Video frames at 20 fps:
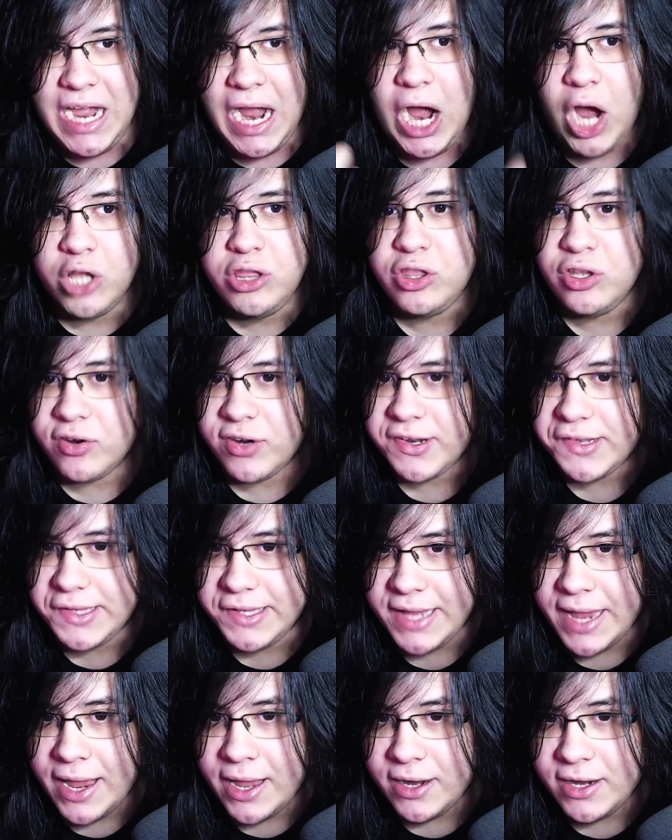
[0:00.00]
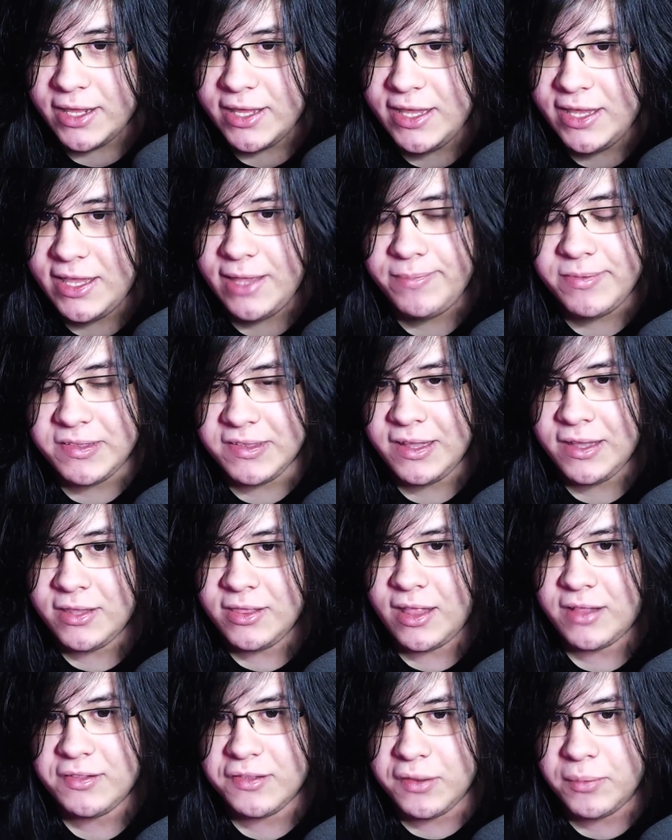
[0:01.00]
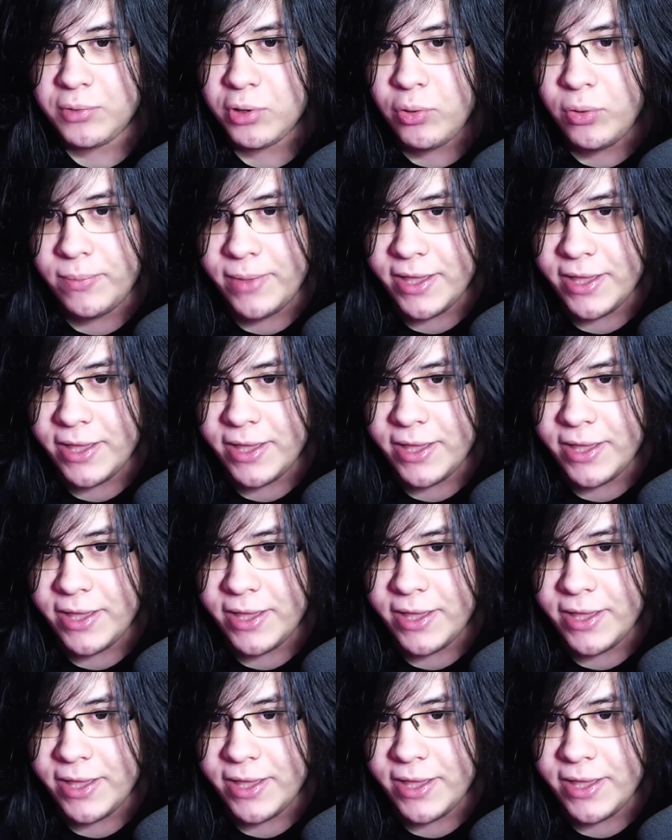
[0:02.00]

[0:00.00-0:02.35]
understand he keeps thinking that something will